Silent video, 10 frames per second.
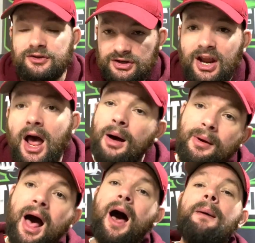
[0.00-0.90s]
to come
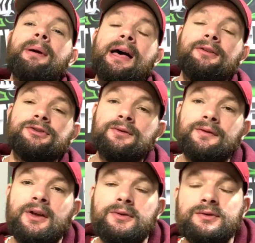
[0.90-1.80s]
up out of
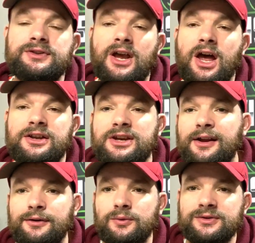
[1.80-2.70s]
those
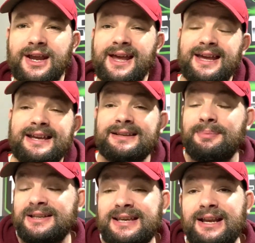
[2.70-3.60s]
tunnels is
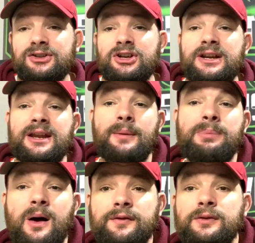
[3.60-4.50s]
potentially a
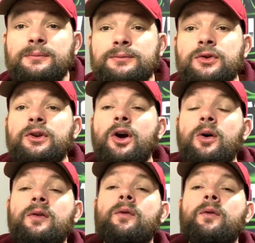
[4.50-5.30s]
buffed unit of